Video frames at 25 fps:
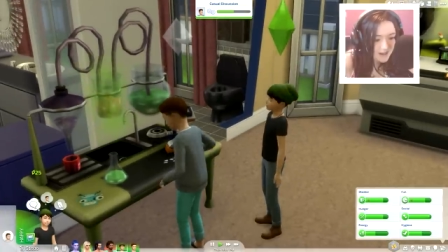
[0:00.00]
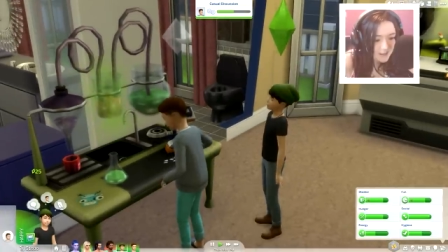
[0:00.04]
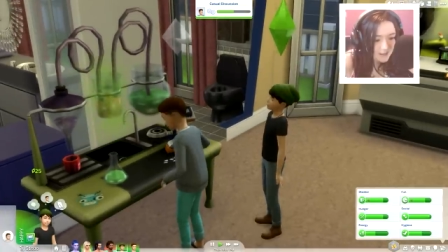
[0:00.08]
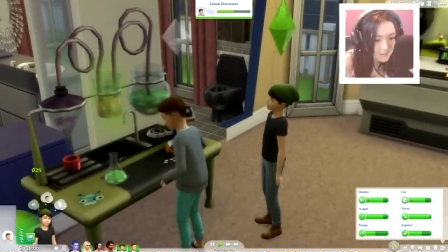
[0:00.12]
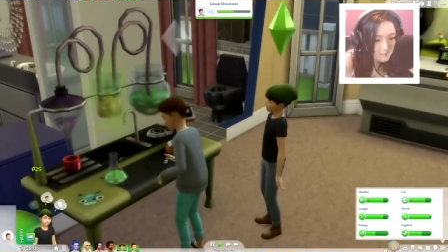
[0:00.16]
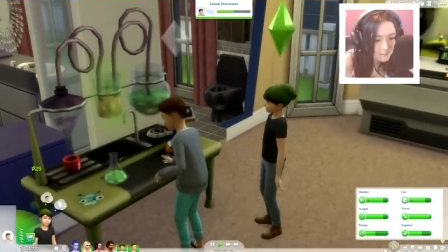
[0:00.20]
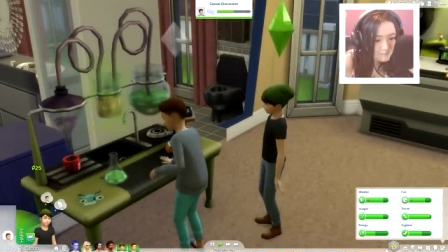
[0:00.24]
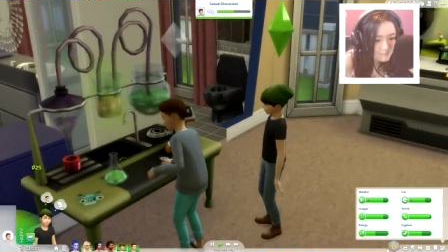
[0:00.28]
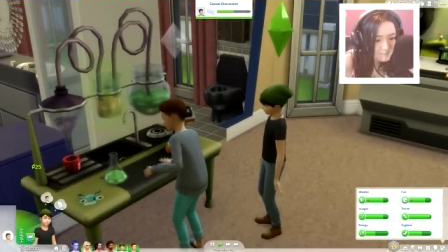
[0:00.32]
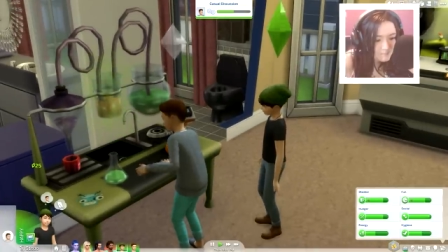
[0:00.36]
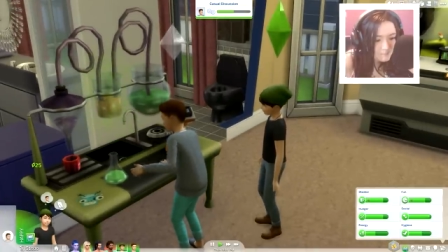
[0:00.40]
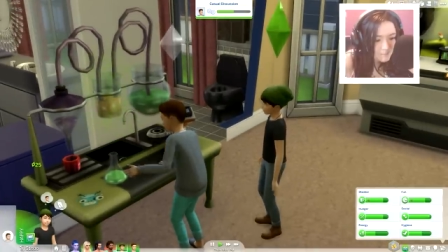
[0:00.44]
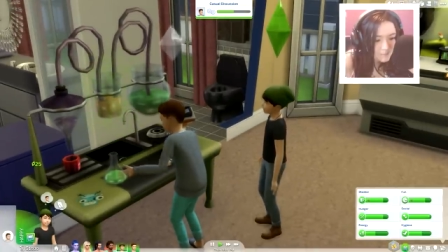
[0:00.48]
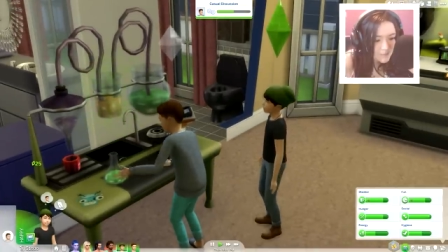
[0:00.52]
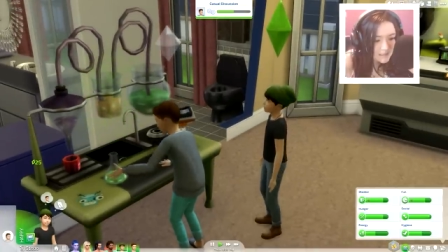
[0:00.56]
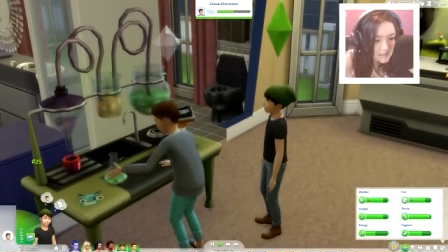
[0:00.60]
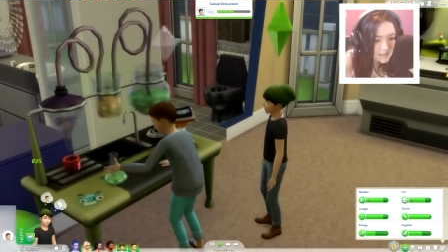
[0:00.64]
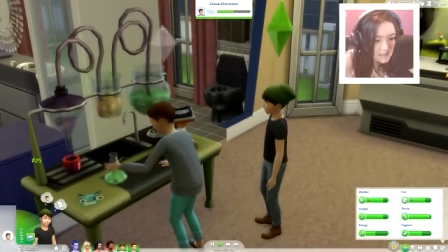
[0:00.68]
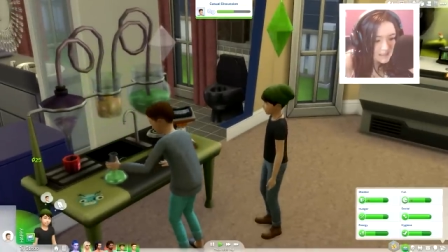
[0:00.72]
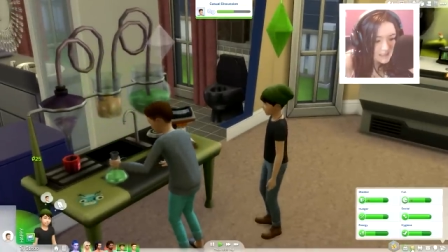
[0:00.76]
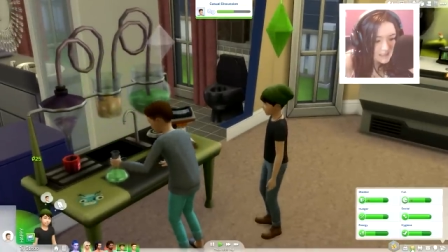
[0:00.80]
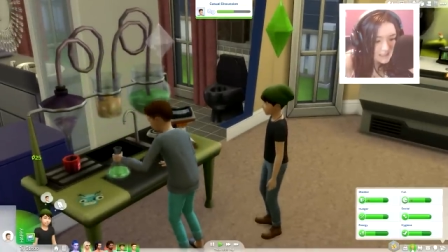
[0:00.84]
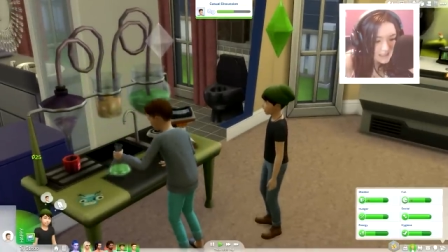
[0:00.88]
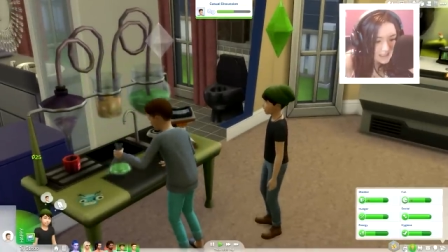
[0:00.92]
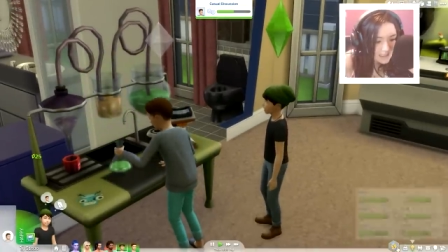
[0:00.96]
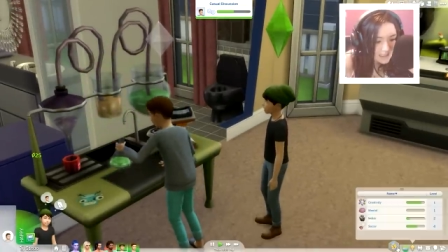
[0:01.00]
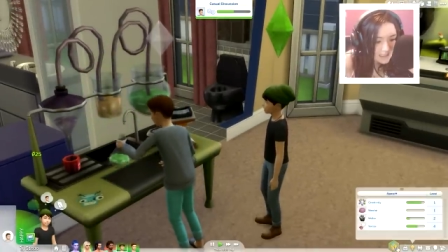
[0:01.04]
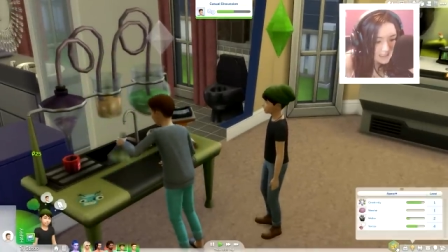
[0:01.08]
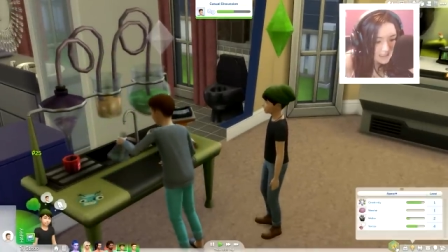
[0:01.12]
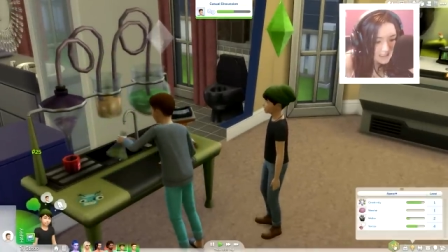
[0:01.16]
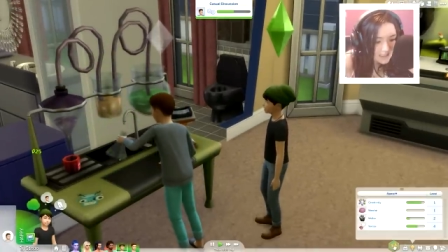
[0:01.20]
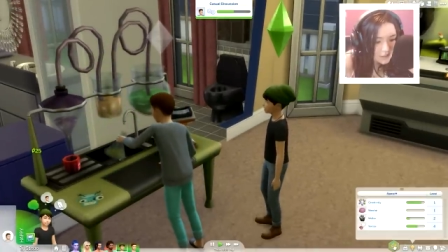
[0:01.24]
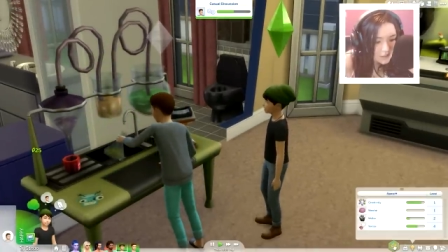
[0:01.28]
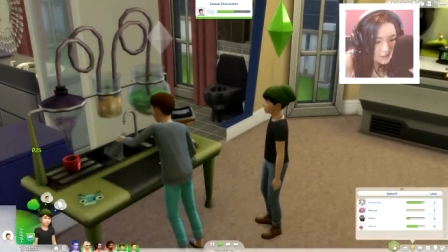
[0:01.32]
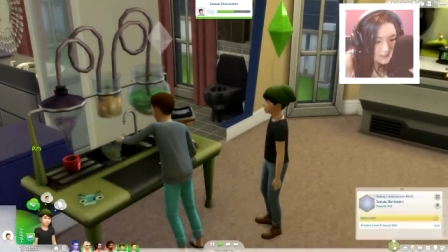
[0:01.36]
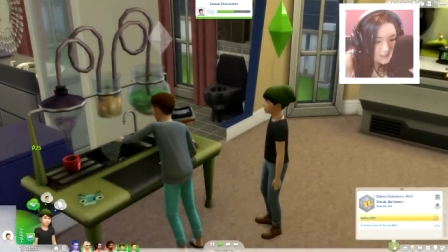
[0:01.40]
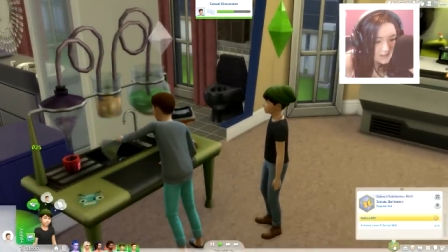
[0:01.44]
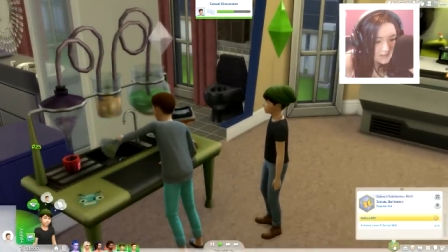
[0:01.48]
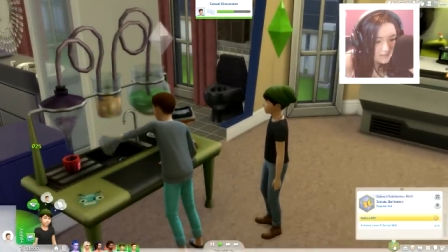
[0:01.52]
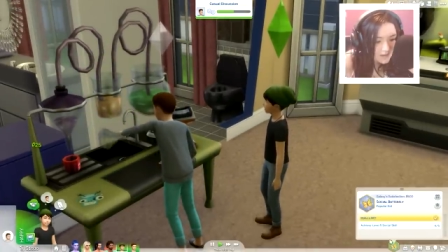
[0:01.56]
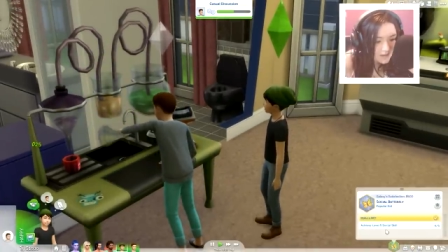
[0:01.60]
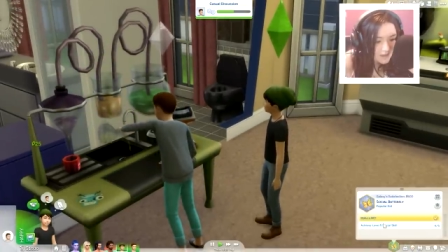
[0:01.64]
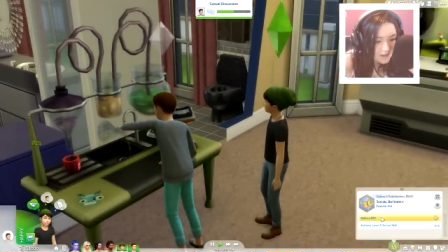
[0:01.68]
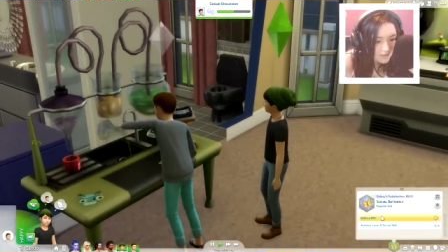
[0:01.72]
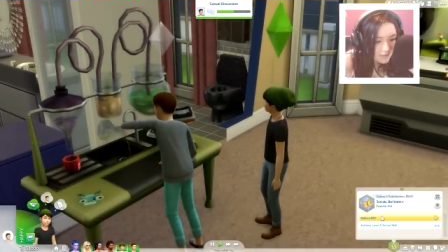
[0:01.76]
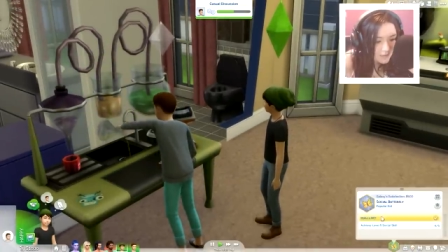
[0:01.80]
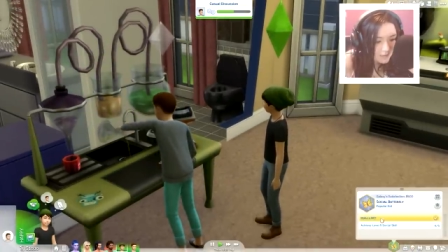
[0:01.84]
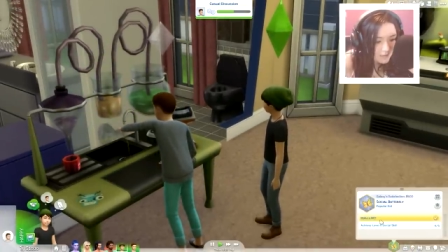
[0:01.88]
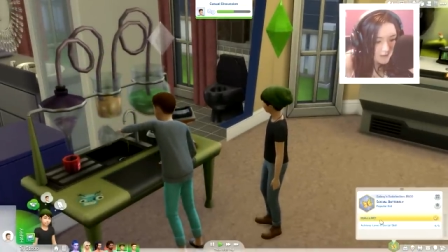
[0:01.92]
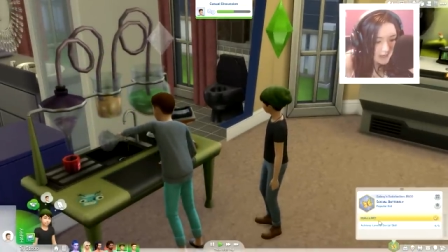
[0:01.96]
Um, what does he need?
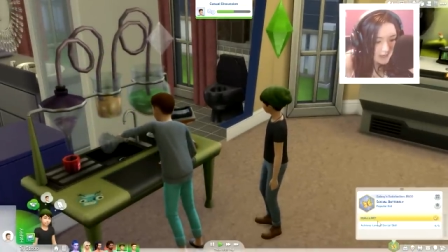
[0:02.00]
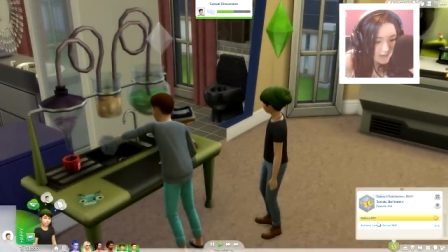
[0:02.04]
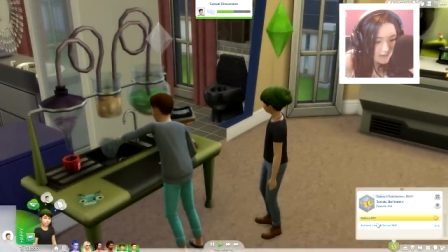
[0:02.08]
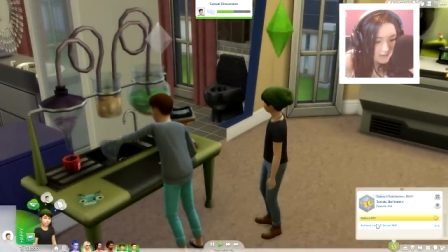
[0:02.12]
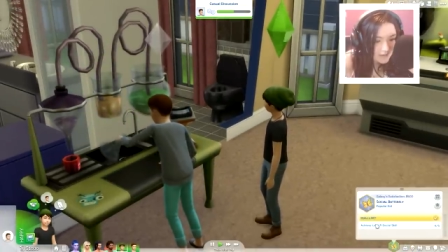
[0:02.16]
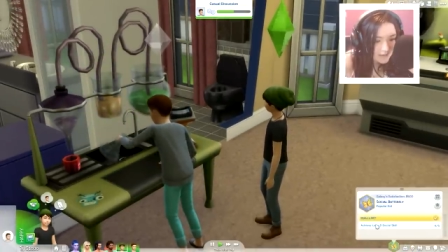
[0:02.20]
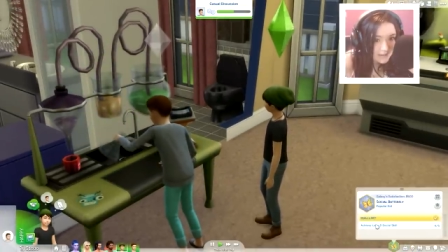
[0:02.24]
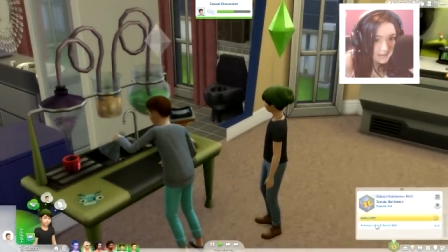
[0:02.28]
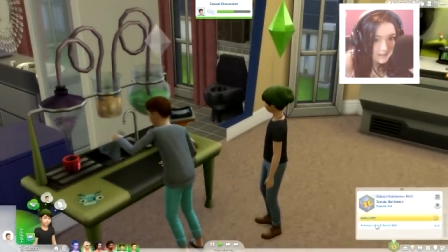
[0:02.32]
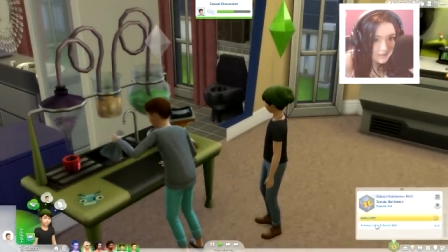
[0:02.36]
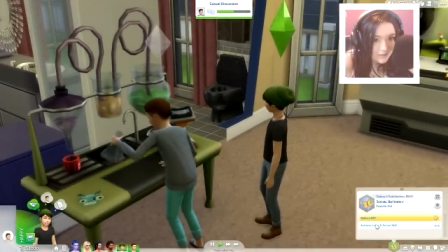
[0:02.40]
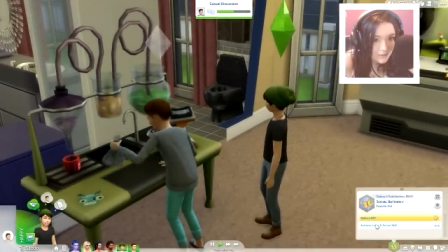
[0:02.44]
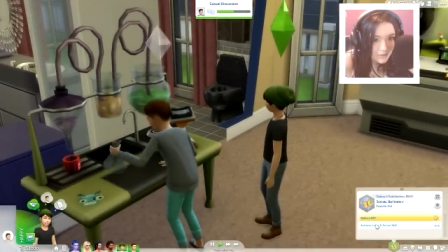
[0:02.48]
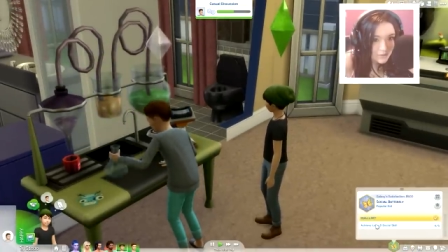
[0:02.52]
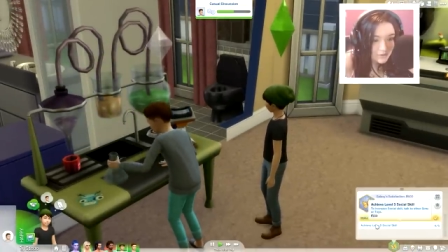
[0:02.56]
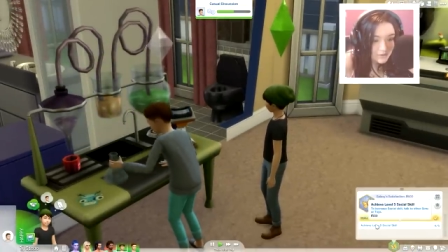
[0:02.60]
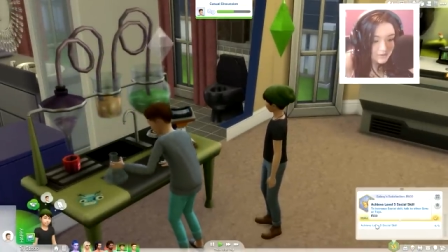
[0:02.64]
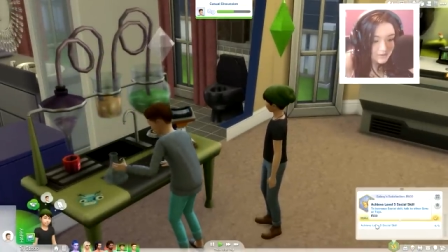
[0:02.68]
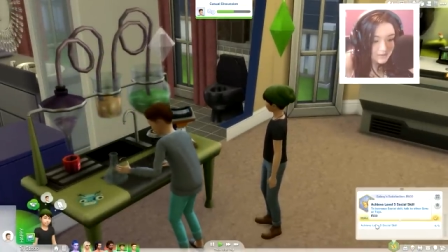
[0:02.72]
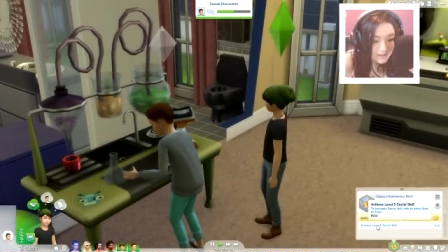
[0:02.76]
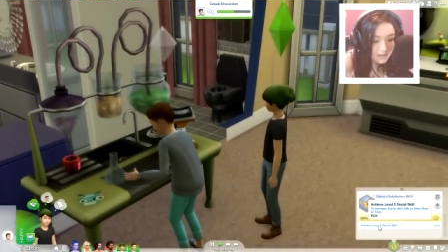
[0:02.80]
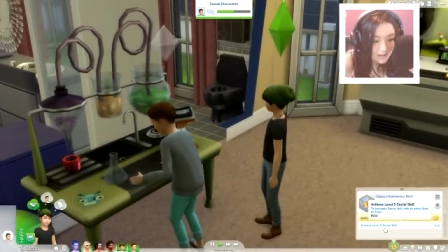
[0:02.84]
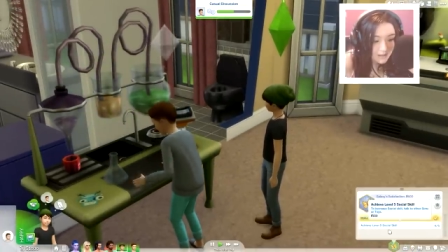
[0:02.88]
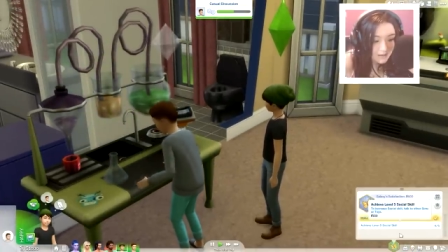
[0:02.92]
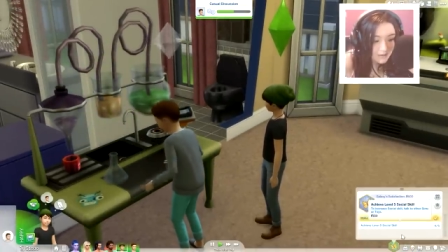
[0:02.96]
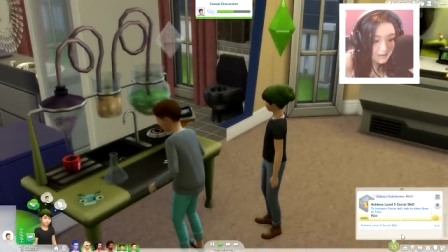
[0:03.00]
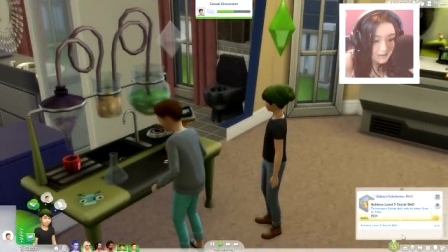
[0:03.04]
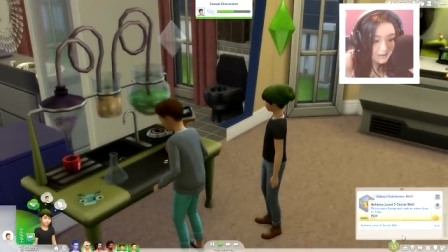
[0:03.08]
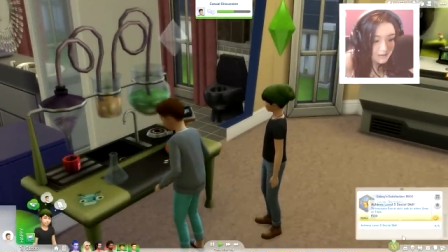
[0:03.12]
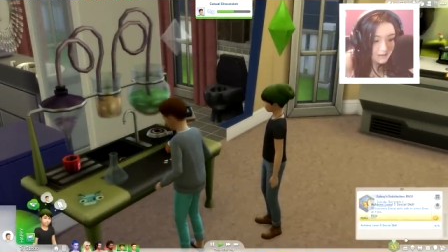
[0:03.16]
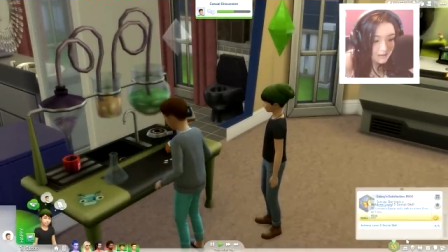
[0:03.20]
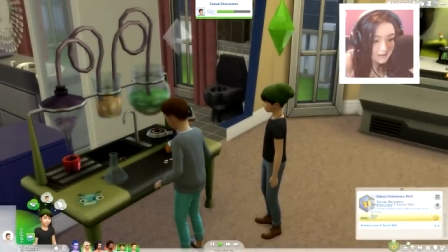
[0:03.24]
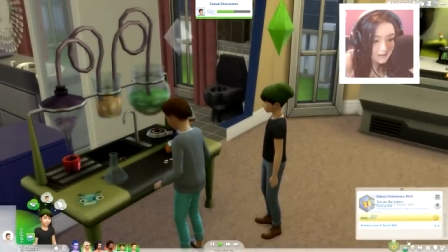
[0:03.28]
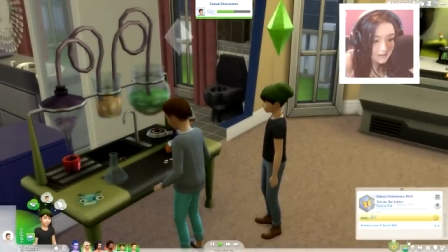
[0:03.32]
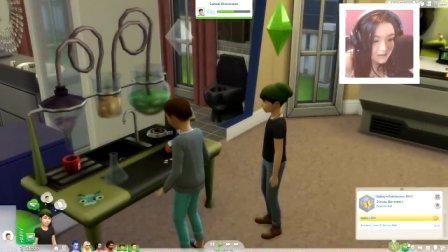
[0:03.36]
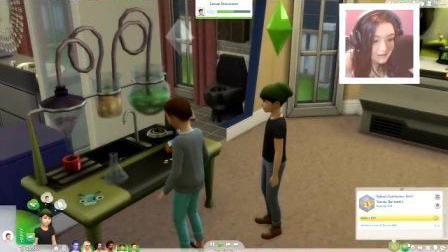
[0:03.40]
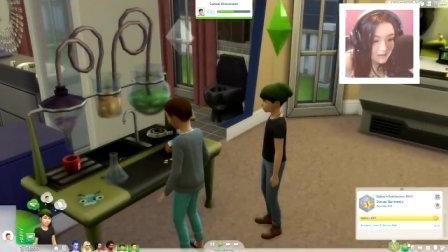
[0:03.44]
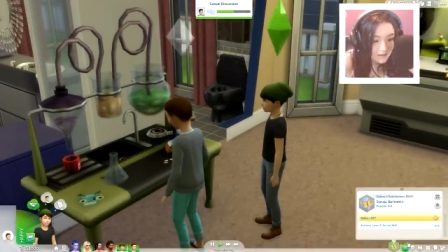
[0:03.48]
Achieve level five in the social skill.